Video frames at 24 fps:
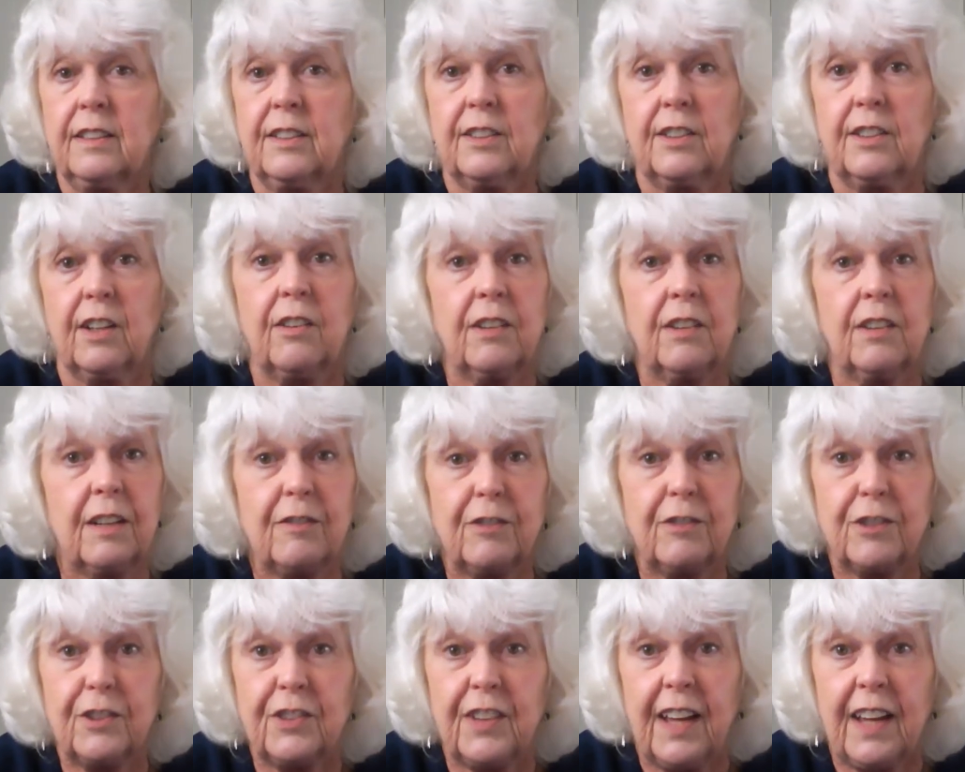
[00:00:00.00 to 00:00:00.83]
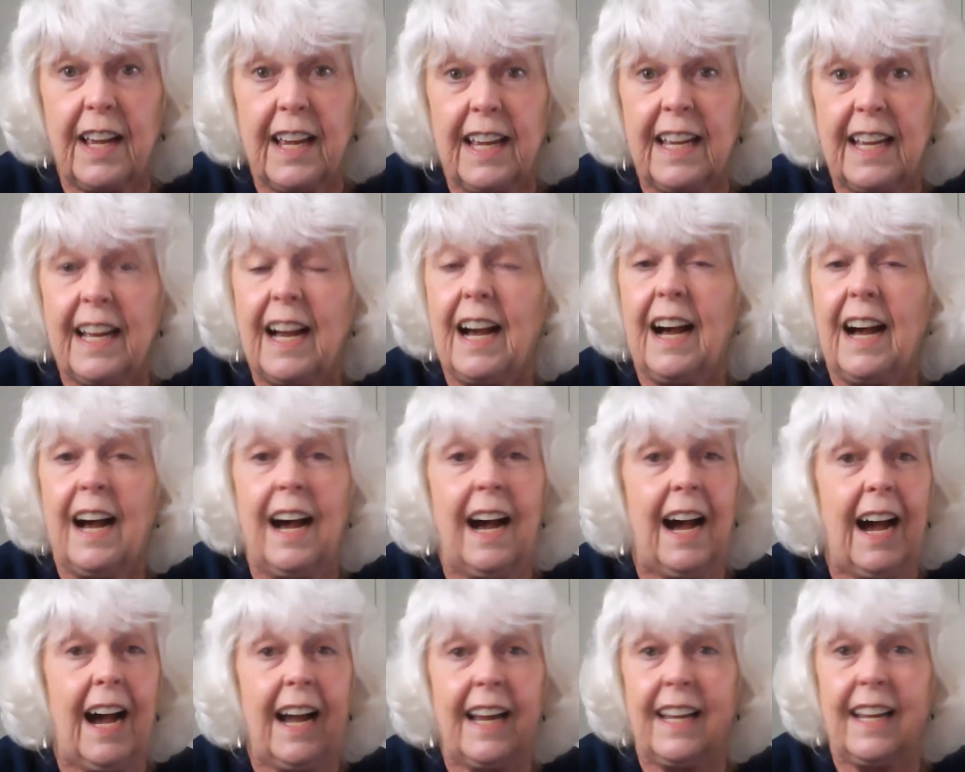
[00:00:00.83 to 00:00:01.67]
don't ever say,
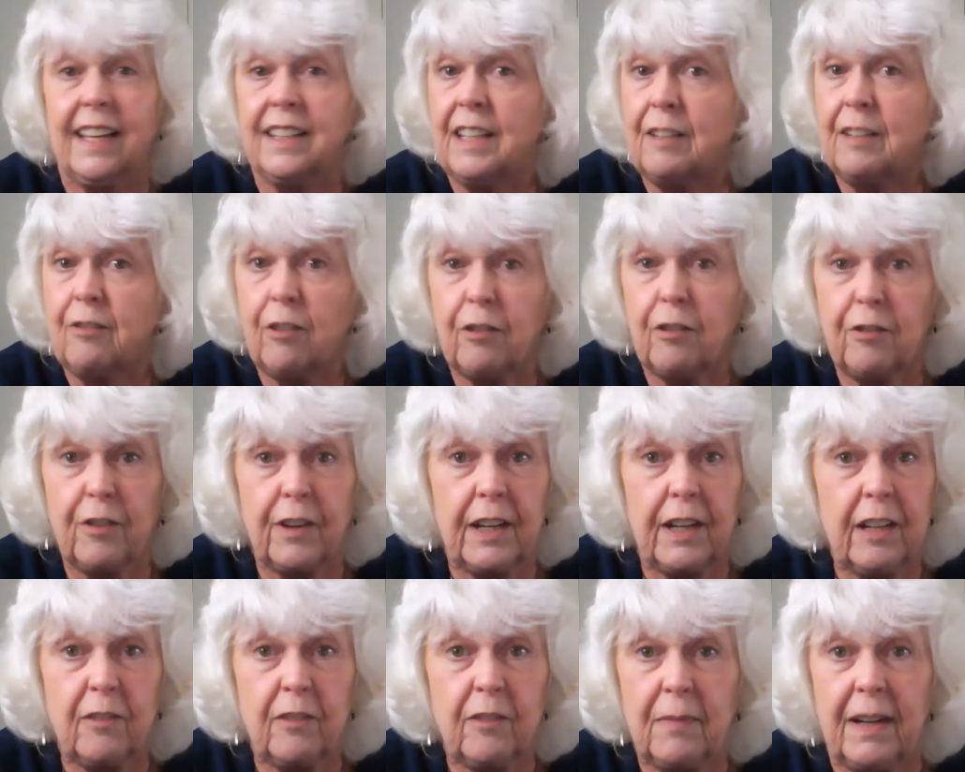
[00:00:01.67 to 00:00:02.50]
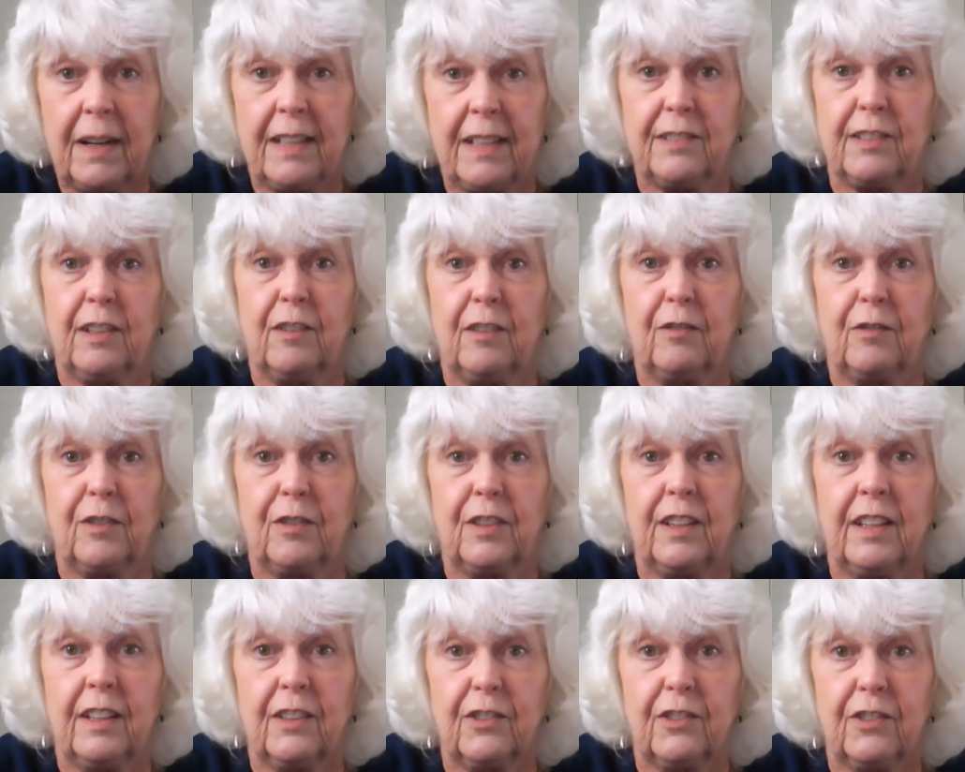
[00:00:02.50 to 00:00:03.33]
I can never forgive myself for
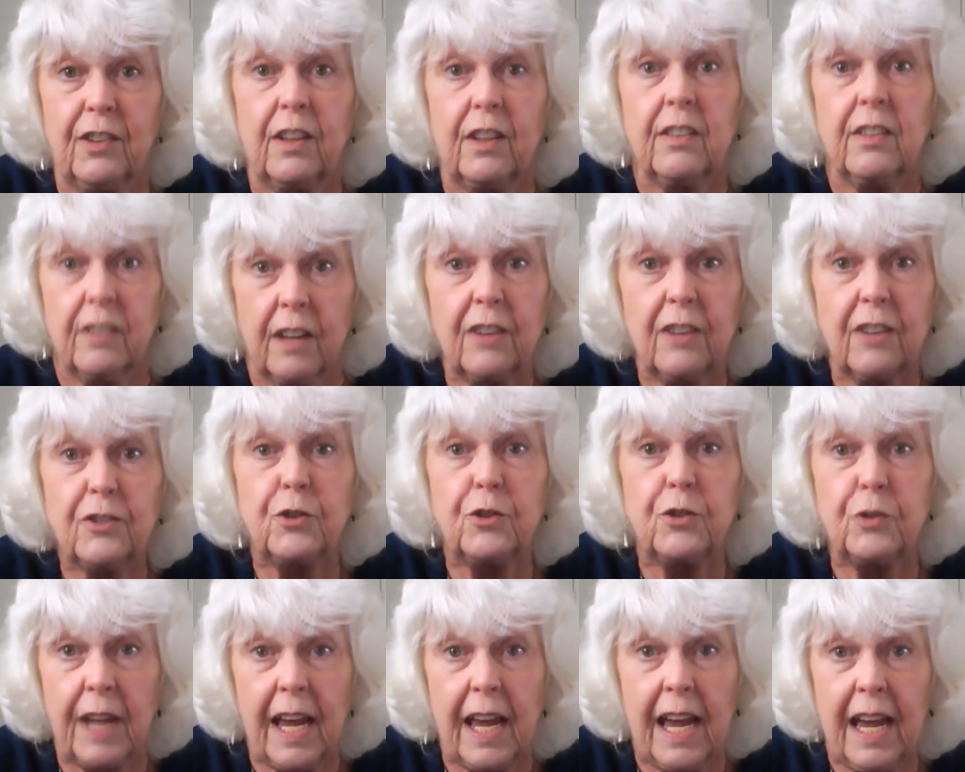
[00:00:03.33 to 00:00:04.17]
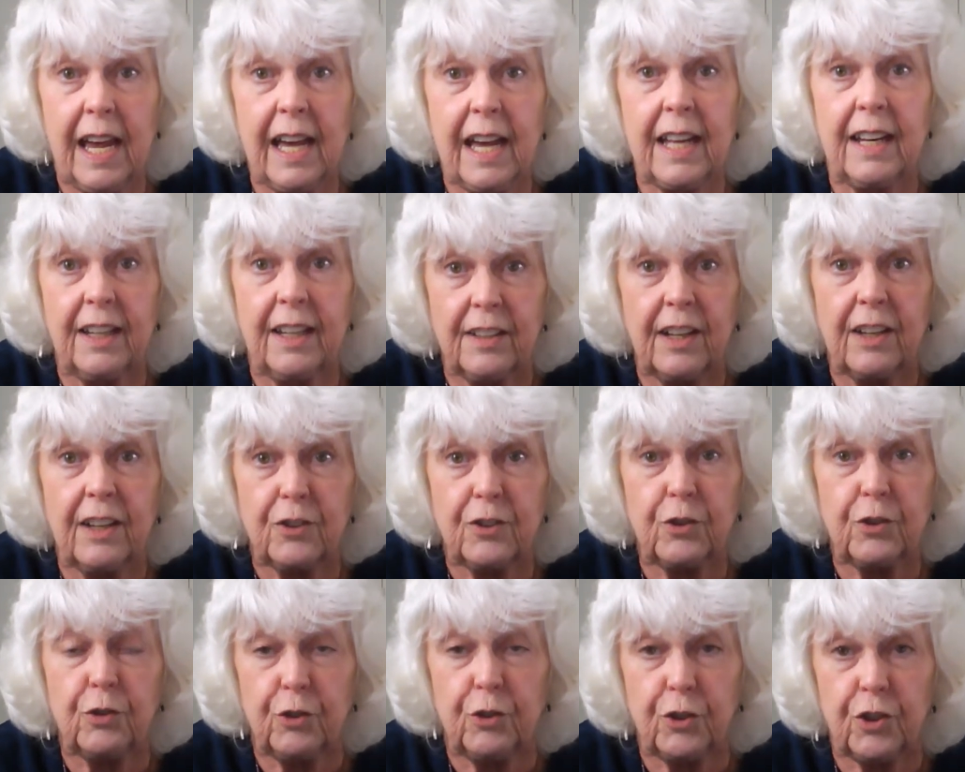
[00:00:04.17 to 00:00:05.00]
this. Yes, you can, and
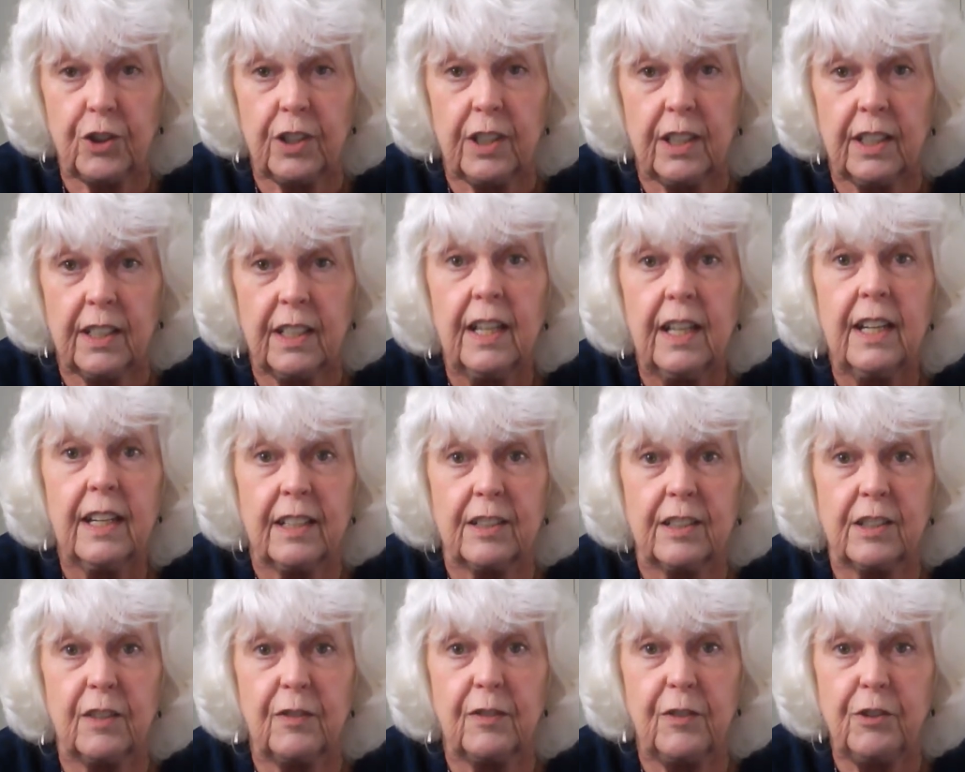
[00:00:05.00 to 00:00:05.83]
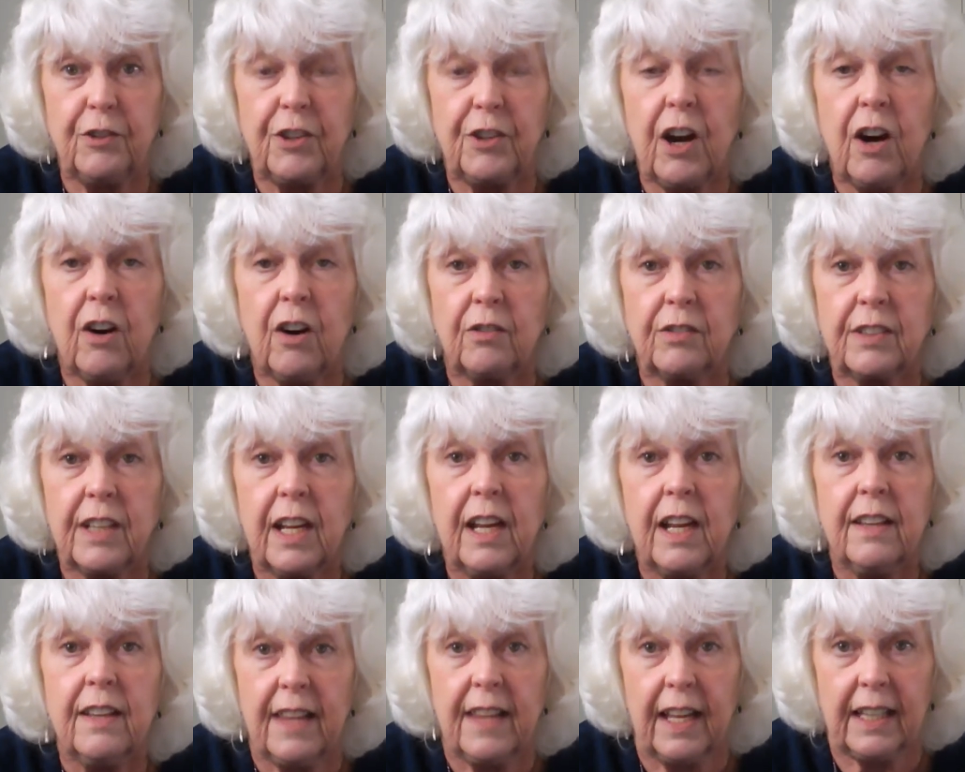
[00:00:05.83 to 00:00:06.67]
yes, you should, because if you don't,
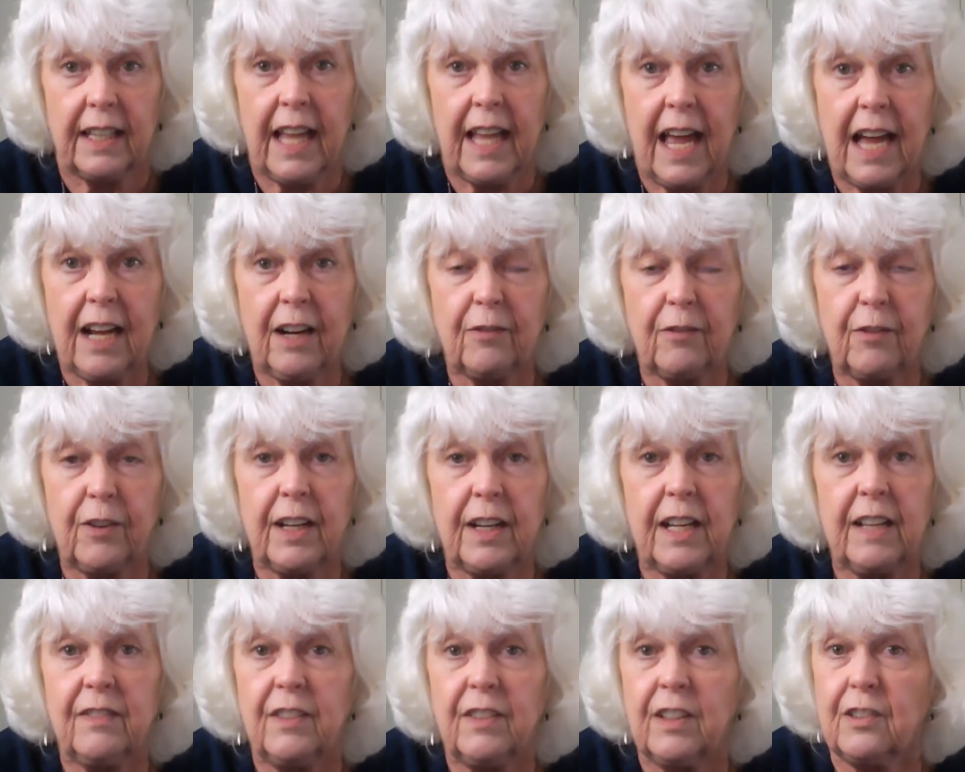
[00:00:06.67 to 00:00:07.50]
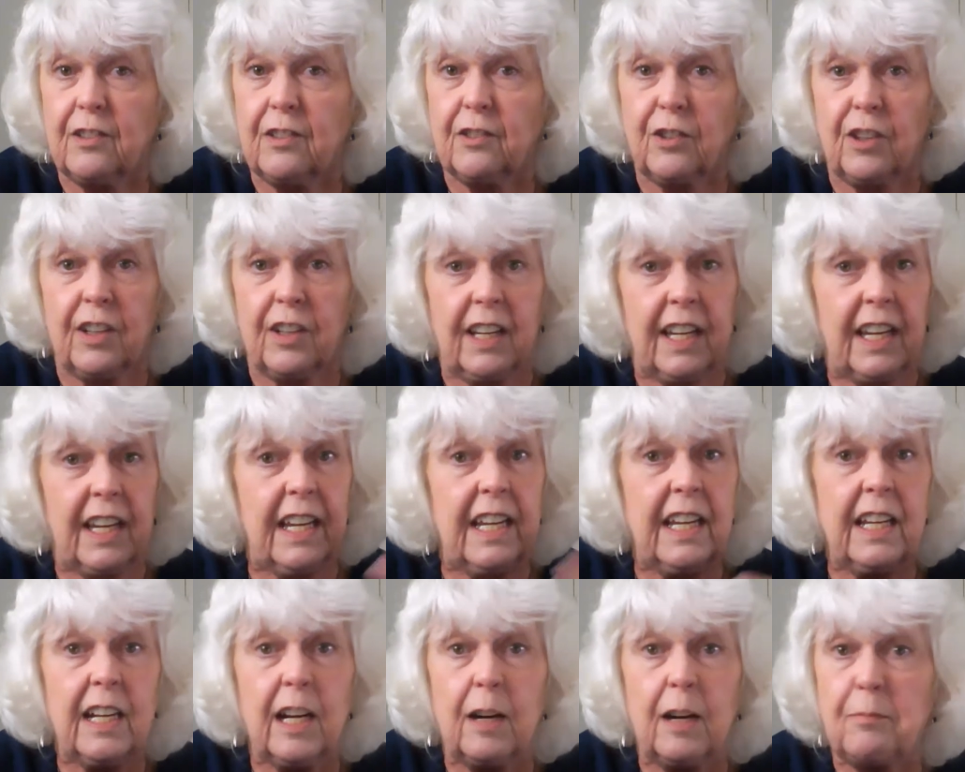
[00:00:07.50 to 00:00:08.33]
that lack of forgiveness is going to
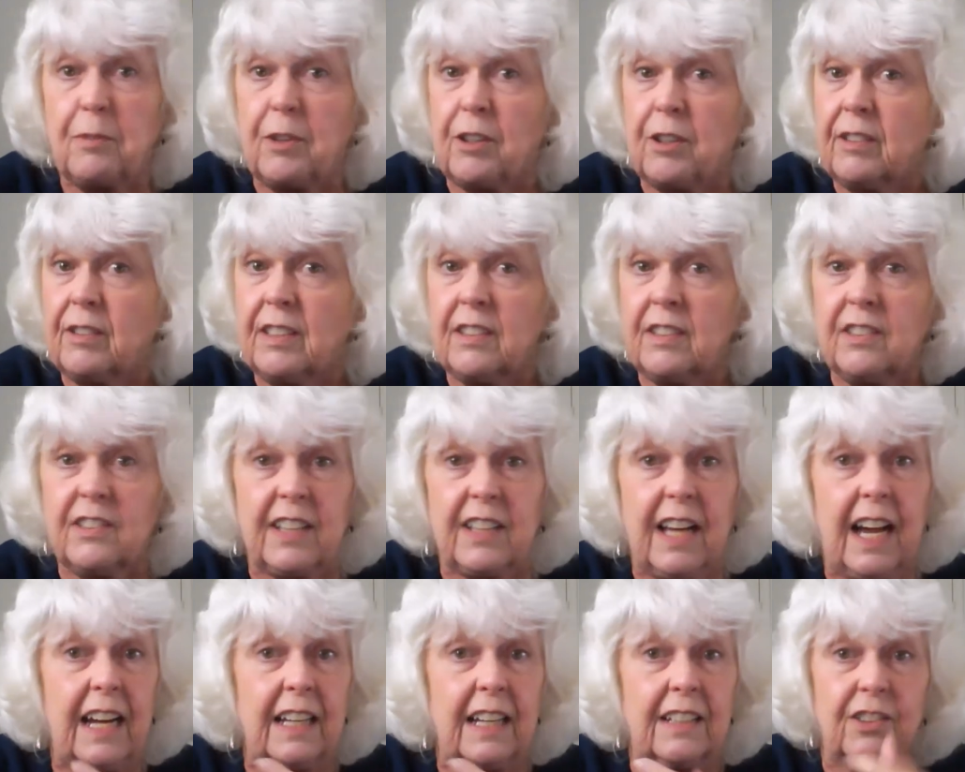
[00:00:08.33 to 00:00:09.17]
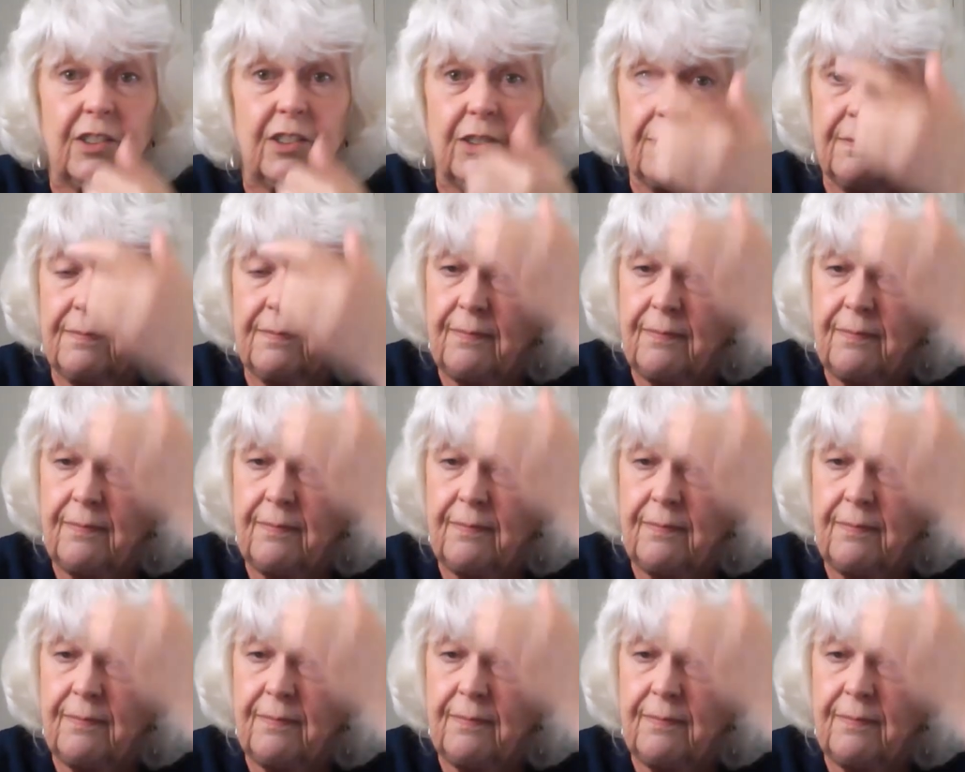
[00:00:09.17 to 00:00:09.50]
eat up your insides.